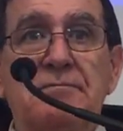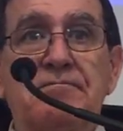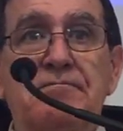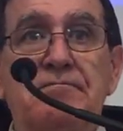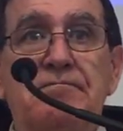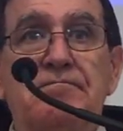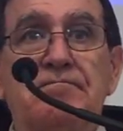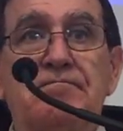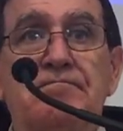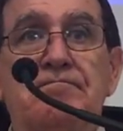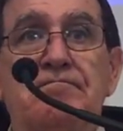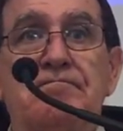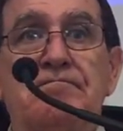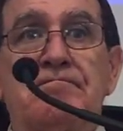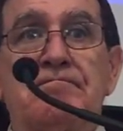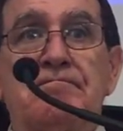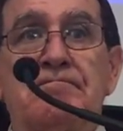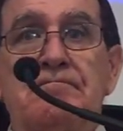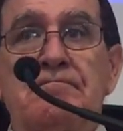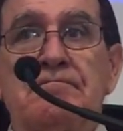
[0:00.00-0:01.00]

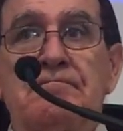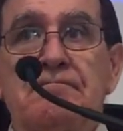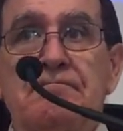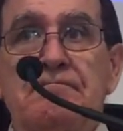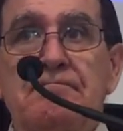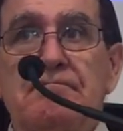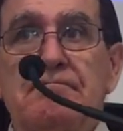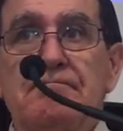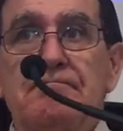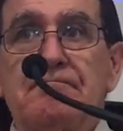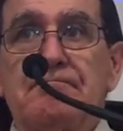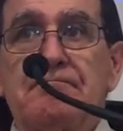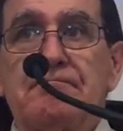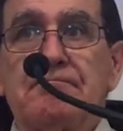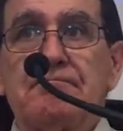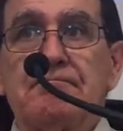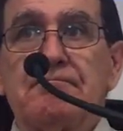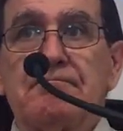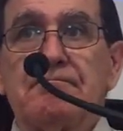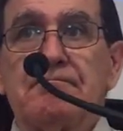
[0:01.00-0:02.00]

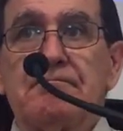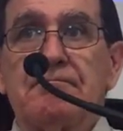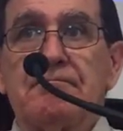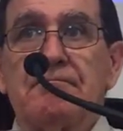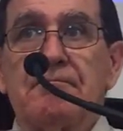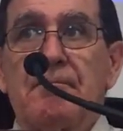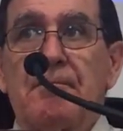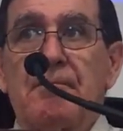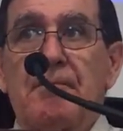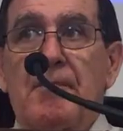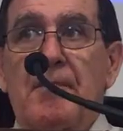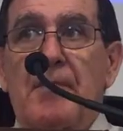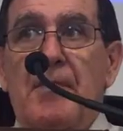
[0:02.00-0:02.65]
(no one is talking)